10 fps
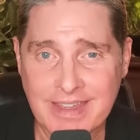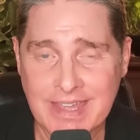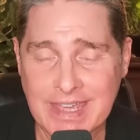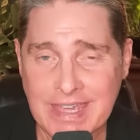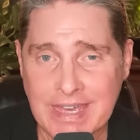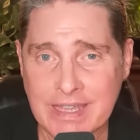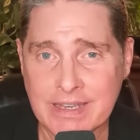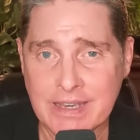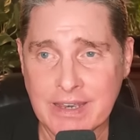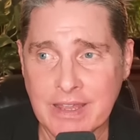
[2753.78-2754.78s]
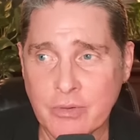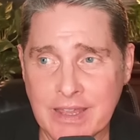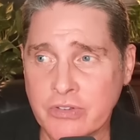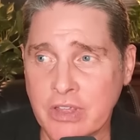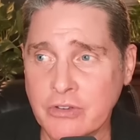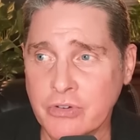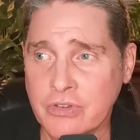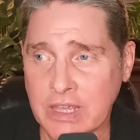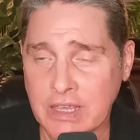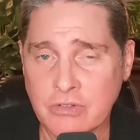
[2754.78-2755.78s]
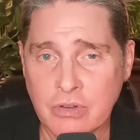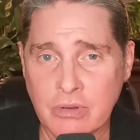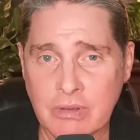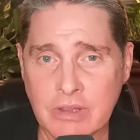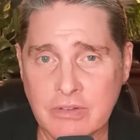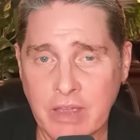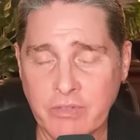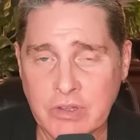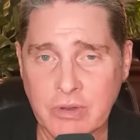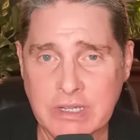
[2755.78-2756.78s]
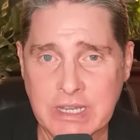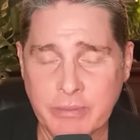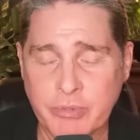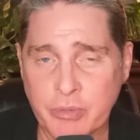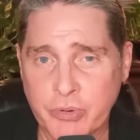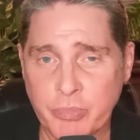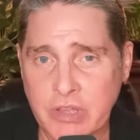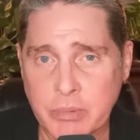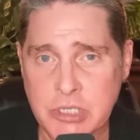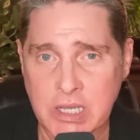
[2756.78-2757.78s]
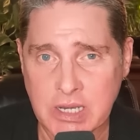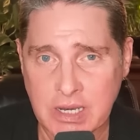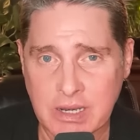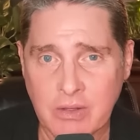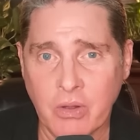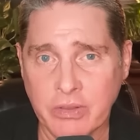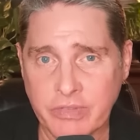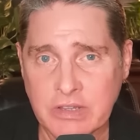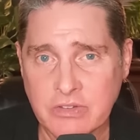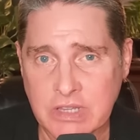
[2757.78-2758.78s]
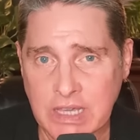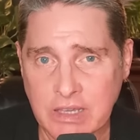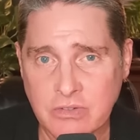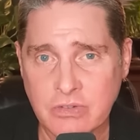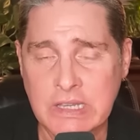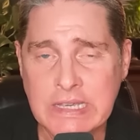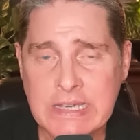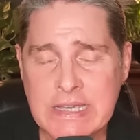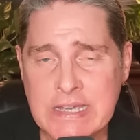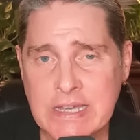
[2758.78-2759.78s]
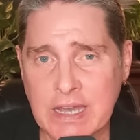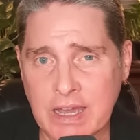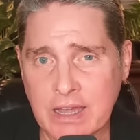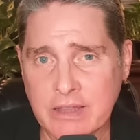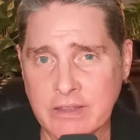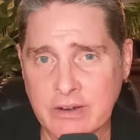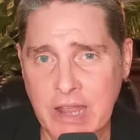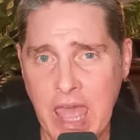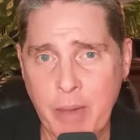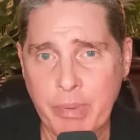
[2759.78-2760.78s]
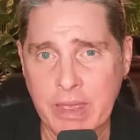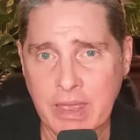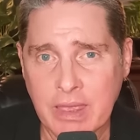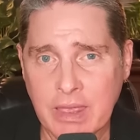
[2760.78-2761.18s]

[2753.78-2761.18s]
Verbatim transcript: And yeah. what's interesting is you he's given you a depth of perception and all of these things uh, that are happening